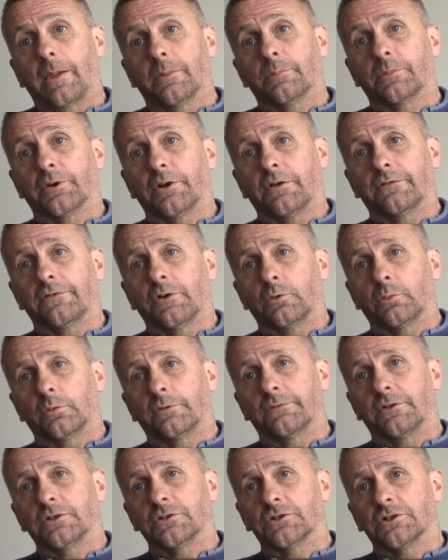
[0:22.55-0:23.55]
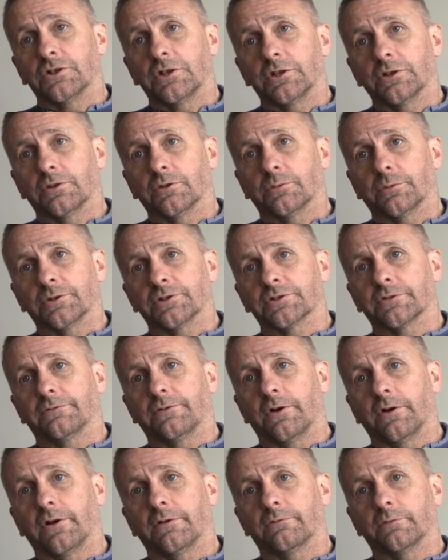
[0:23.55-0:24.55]
But I felt with each year that we
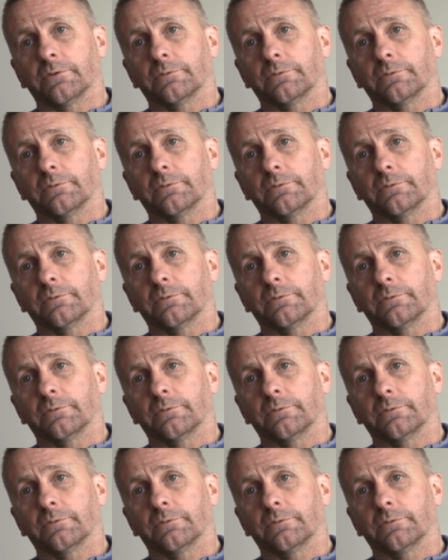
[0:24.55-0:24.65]
survived,